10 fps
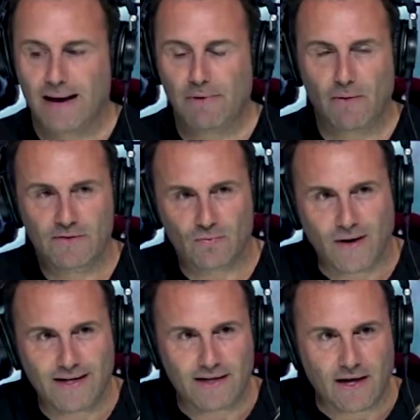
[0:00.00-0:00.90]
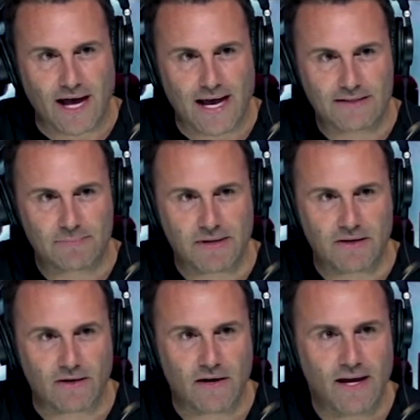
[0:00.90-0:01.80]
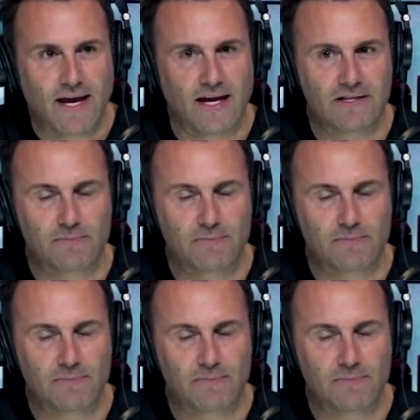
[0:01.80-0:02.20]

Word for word: I'm always rated a high speaker, and